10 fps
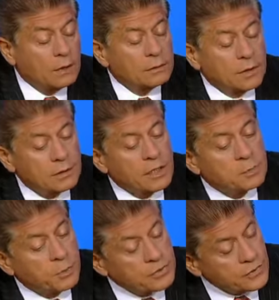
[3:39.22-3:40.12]
let, us
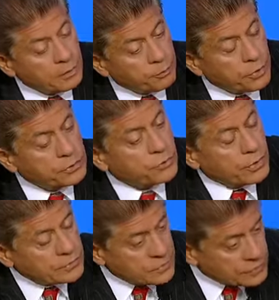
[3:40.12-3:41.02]
put aside
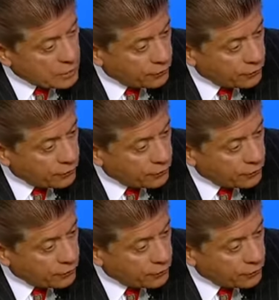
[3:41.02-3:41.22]
perjury, it's this